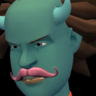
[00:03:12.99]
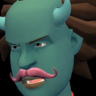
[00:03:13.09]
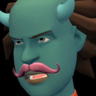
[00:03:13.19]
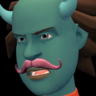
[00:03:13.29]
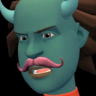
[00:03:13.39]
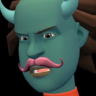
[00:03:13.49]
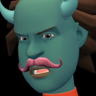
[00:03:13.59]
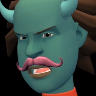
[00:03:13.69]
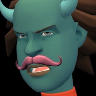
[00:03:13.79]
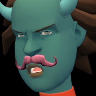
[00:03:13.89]
The drugs
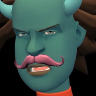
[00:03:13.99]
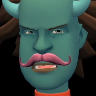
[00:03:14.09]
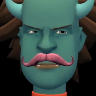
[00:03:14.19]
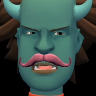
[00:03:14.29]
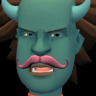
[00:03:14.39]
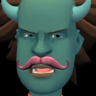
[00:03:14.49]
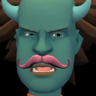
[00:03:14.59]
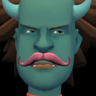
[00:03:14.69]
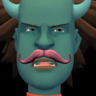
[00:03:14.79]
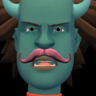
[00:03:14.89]
will cure them
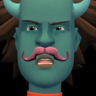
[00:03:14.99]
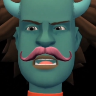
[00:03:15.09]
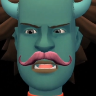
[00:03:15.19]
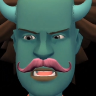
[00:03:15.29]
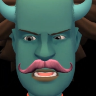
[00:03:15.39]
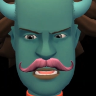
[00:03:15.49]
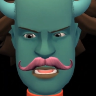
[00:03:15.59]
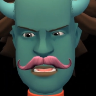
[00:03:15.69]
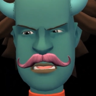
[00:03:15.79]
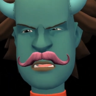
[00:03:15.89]
immediately, but it will destroy
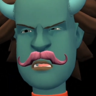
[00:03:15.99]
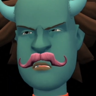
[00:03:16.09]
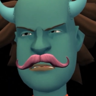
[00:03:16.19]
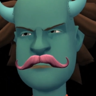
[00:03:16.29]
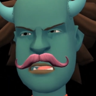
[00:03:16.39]
their souls,